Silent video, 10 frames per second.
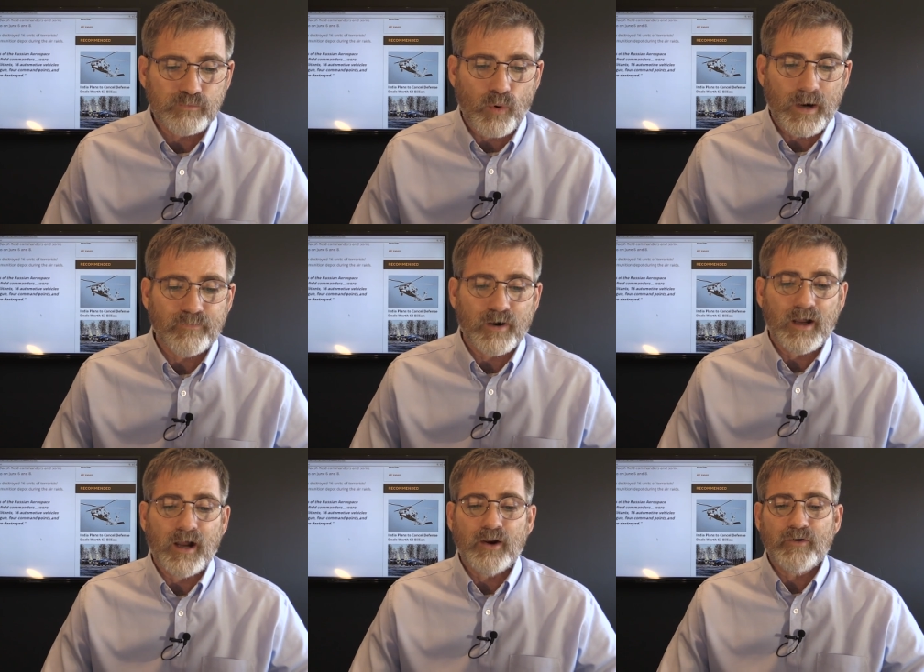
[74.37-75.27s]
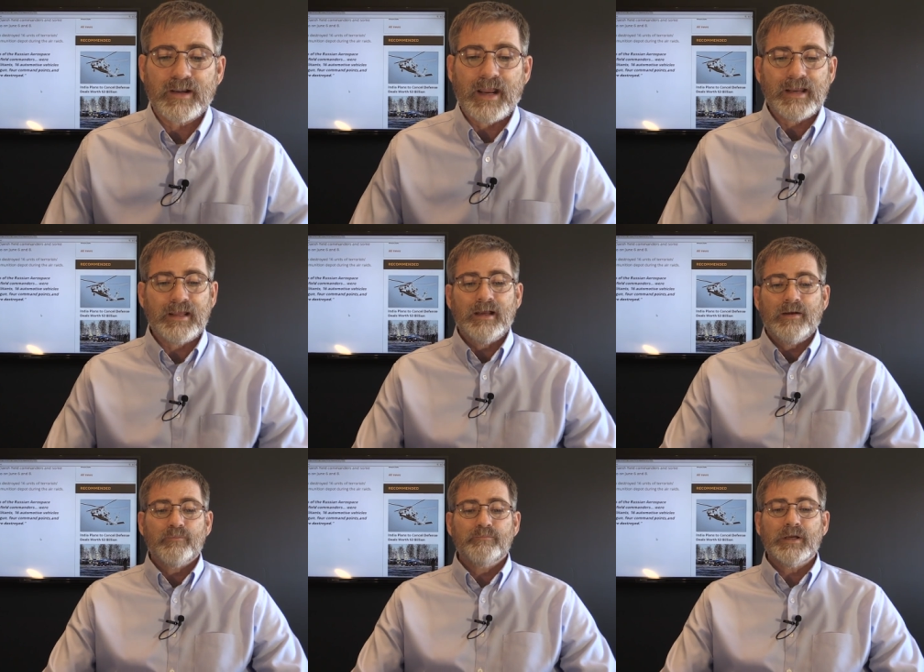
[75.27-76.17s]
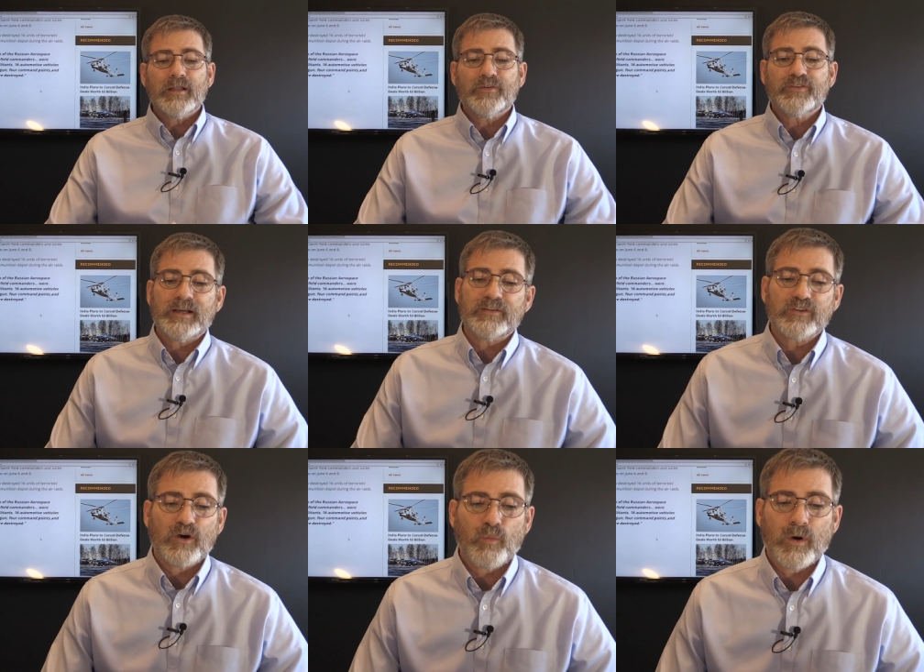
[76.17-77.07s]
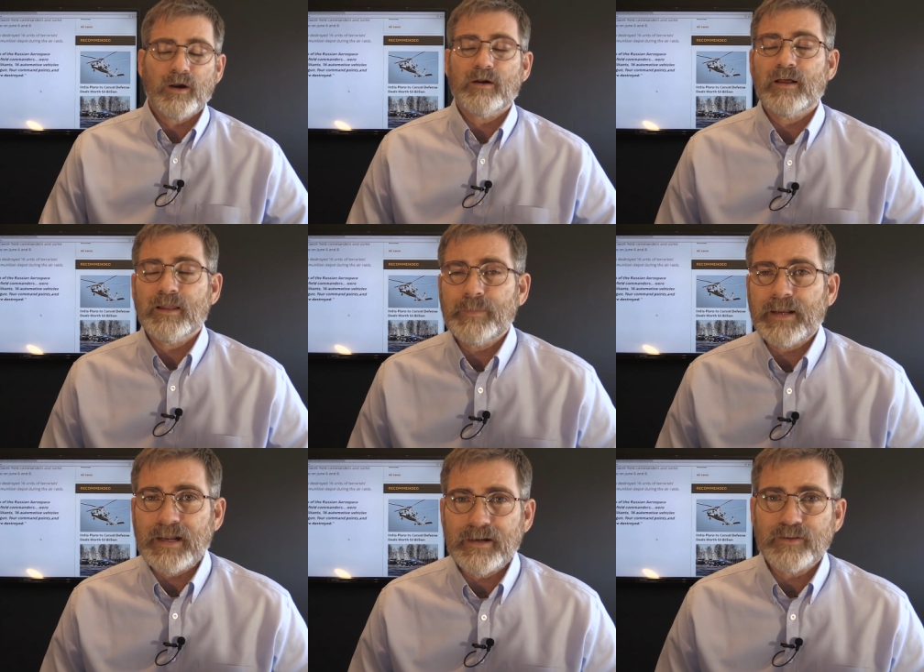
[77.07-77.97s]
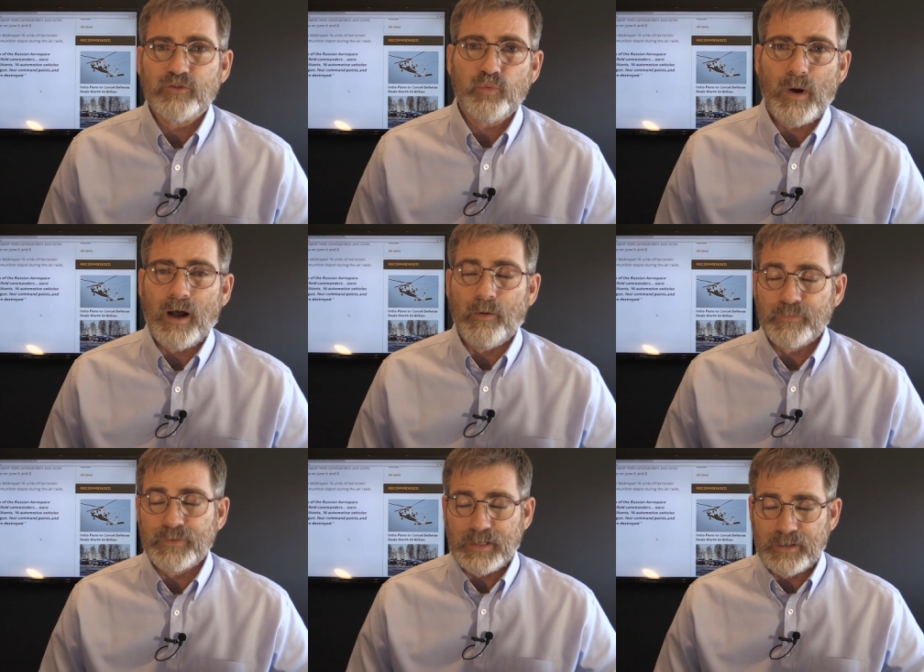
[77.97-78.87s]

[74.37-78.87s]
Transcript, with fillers: Moreover, 180 militants were eliminated as well.